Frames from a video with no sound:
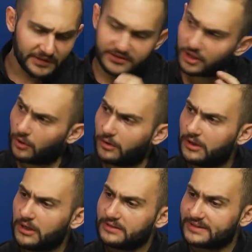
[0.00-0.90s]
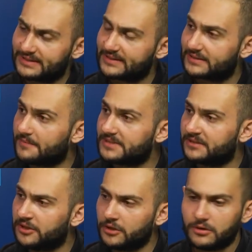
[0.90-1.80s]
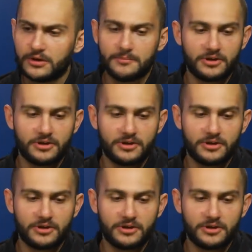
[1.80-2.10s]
So this is something new